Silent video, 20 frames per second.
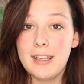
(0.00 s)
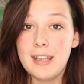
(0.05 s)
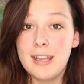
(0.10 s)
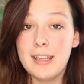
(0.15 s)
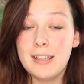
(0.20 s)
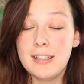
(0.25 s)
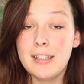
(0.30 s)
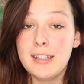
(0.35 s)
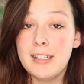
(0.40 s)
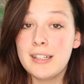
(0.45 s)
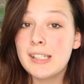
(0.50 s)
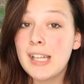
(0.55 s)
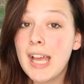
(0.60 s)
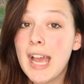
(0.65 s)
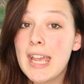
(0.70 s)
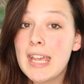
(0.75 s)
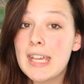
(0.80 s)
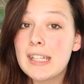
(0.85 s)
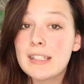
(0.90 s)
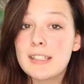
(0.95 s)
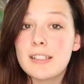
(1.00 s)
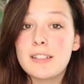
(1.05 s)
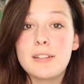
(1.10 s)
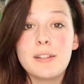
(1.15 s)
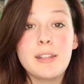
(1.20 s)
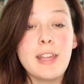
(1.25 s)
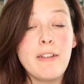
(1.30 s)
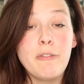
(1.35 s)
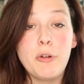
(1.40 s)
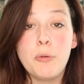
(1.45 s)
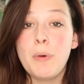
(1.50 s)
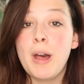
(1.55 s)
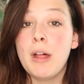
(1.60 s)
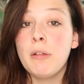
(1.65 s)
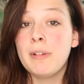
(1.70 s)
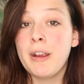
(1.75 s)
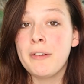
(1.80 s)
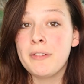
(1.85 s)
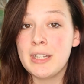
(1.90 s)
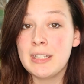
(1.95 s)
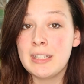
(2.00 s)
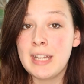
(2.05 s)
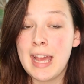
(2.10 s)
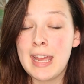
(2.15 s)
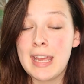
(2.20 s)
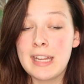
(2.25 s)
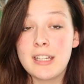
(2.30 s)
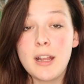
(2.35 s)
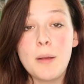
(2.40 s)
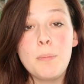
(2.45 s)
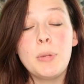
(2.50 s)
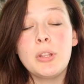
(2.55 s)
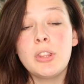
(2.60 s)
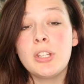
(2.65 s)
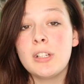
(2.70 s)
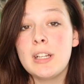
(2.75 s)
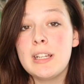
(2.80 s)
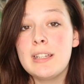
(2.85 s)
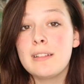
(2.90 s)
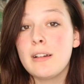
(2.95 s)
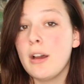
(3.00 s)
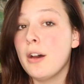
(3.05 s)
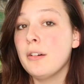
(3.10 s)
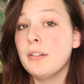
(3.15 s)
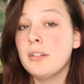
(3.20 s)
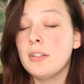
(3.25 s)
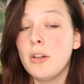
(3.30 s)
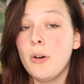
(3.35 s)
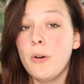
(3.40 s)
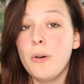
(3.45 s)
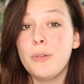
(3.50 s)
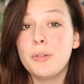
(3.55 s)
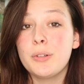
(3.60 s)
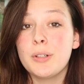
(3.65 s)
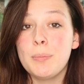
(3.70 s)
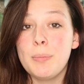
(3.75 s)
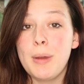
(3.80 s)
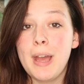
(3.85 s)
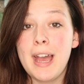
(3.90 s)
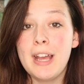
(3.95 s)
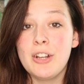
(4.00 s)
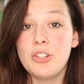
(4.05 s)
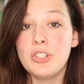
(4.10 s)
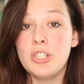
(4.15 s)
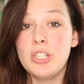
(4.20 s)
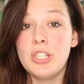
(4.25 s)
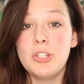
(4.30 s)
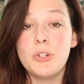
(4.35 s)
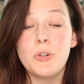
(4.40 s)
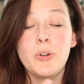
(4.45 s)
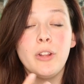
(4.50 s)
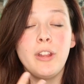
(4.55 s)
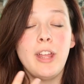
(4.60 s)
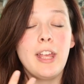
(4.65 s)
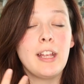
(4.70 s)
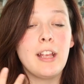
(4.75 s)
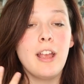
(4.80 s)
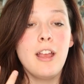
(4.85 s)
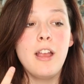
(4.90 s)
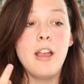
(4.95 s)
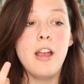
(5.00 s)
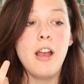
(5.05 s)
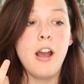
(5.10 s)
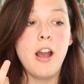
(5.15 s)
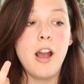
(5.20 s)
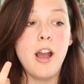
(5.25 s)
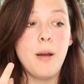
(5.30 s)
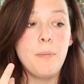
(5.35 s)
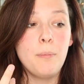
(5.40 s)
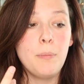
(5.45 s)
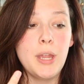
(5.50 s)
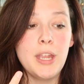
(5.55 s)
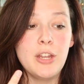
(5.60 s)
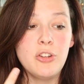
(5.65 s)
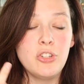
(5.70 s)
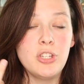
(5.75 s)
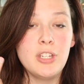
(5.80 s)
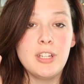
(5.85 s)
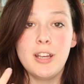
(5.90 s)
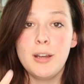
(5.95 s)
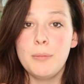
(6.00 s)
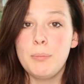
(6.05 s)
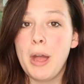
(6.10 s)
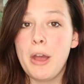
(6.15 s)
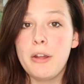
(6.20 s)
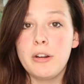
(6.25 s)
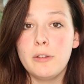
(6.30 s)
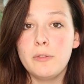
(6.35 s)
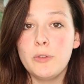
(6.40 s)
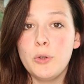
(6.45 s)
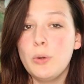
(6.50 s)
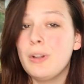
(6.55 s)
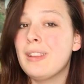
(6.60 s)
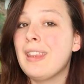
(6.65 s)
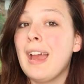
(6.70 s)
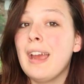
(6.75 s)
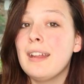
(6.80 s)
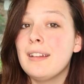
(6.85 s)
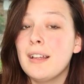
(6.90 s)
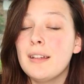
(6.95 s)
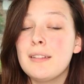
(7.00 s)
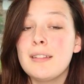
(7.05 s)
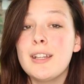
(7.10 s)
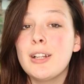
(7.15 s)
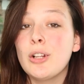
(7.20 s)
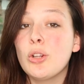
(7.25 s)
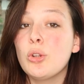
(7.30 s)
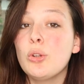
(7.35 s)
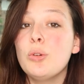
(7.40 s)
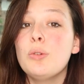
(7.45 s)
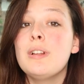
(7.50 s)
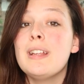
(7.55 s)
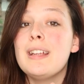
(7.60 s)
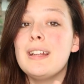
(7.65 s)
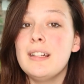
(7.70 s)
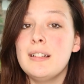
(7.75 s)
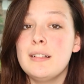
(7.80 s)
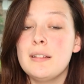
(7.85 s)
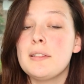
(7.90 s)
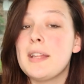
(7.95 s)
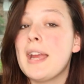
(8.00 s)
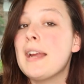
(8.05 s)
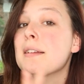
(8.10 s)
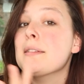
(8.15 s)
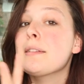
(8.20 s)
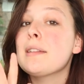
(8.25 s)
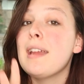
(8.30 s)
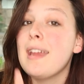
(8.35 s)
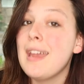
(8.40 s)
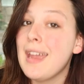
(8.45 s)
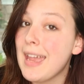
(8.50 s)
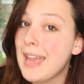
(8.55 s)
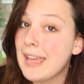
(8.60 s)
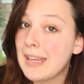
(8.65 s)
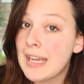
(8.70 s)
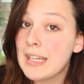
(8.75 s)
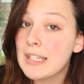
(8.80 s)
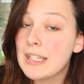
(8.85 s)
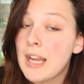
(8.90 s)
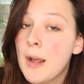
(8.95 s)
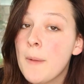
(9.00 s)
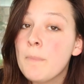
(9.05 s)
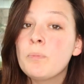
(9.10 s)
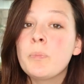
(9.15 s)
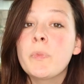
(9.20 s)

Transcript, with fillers: into their diet so they have a well-rounded diet. But there is also Repashy or like um, Pangea powdered food that does include insects in it.